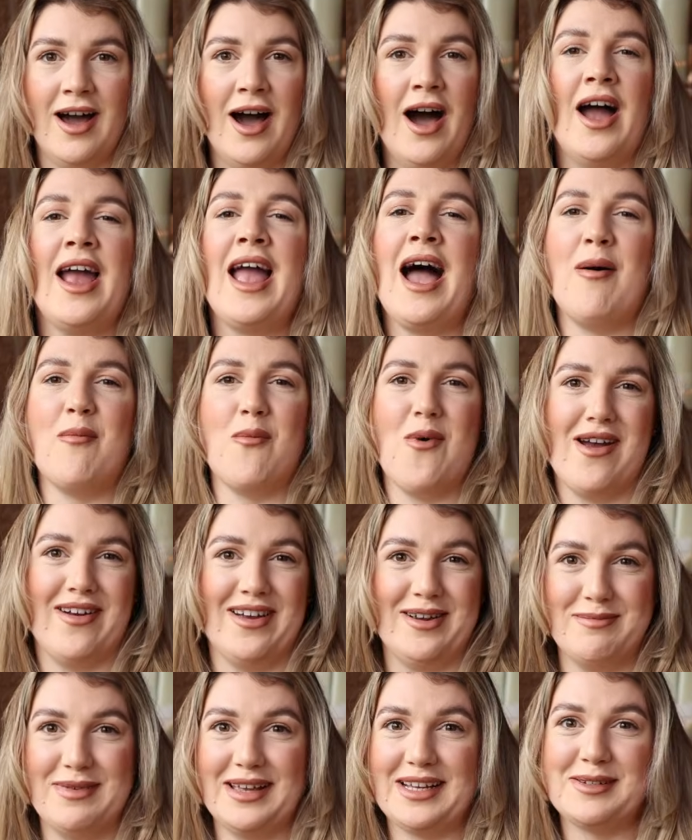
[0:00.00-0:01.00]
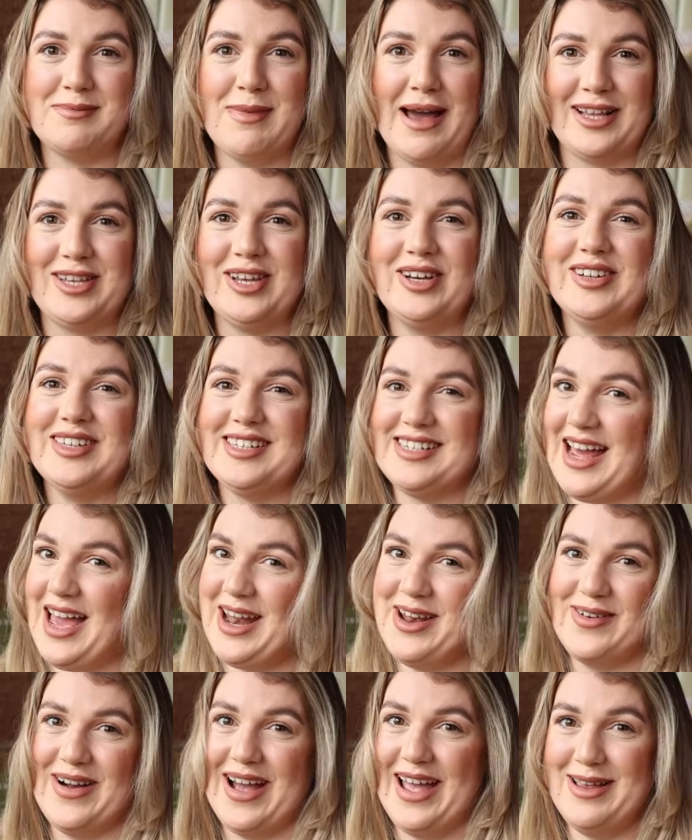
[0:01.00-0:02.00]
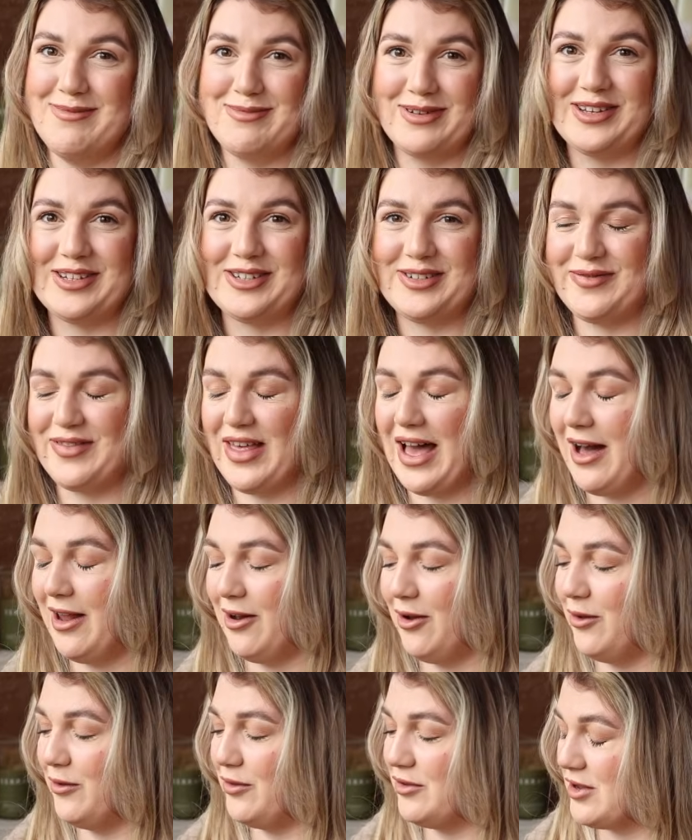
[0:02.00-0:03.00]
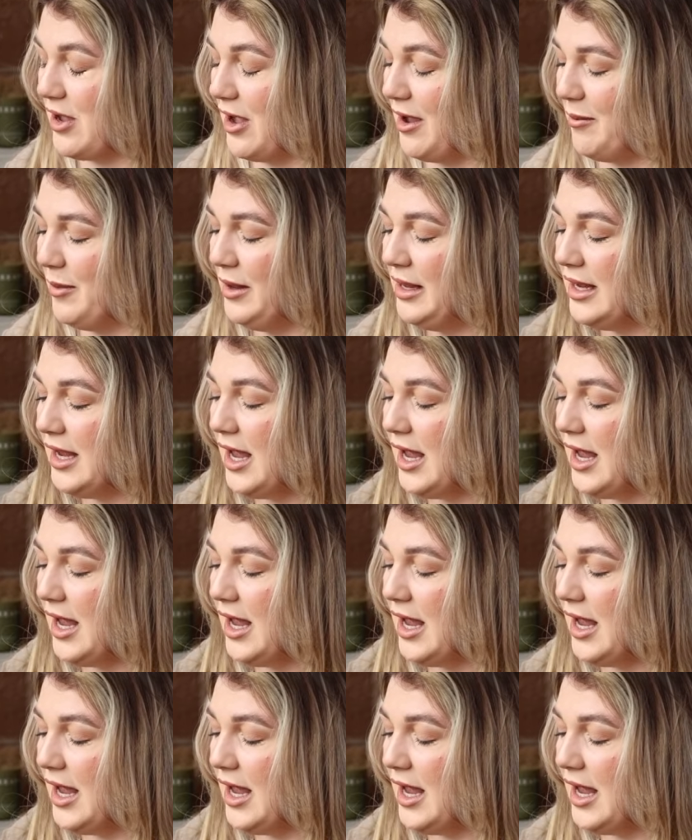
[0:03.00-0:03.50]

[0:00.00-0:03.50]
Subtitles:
I am wearing mixed metals anyway because of that a lot of the time.